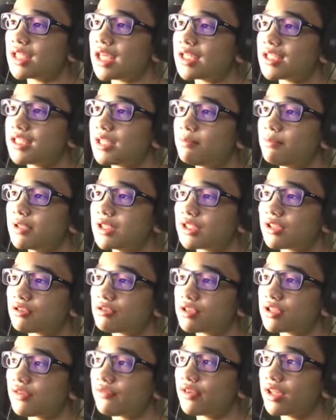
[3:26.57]

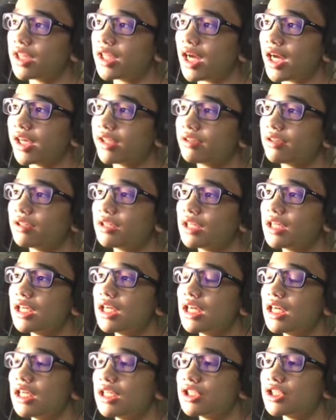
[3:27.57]
SCP-079.
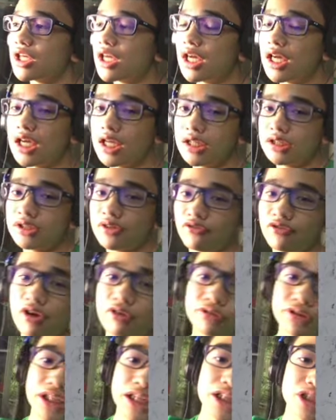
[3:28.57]
In the
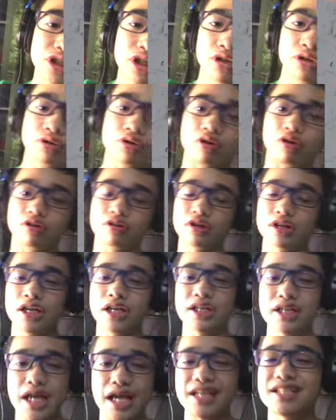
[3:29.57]
Foundation lore
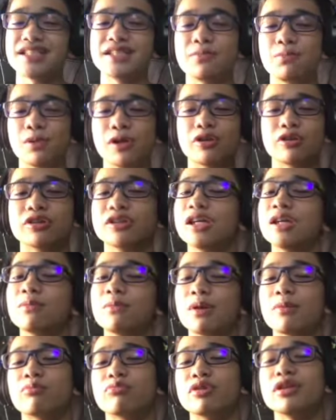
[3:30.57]
and SCP
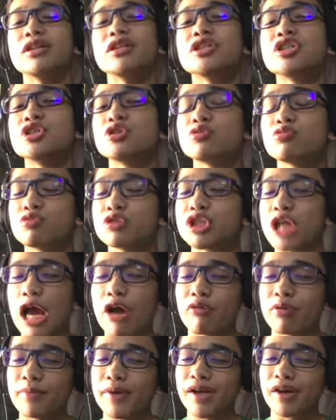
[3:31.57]
Containment Breach, which I
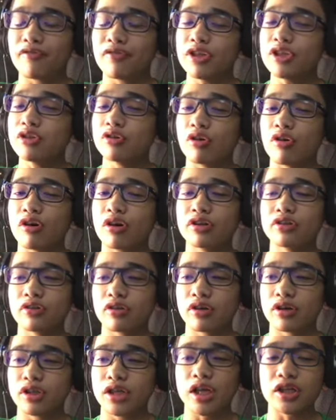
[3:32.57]
will make a video on
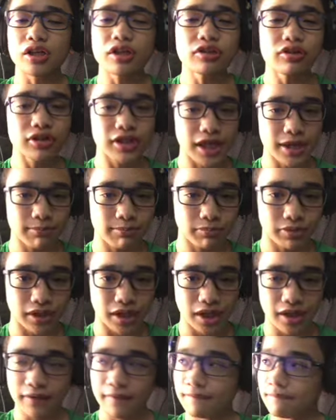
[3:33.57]
another
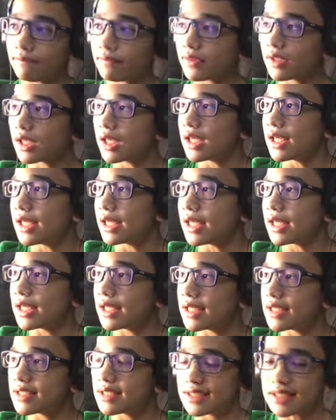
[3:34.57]
gameplay,
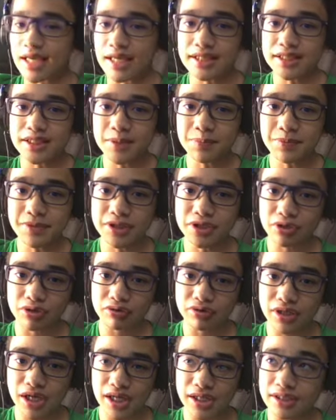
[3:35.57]
is
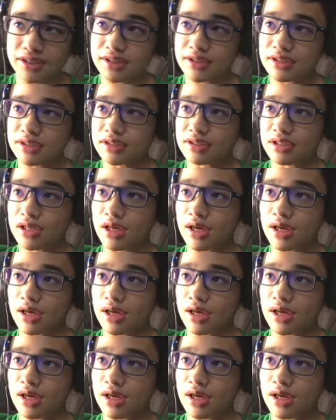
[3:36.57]
SCP-09's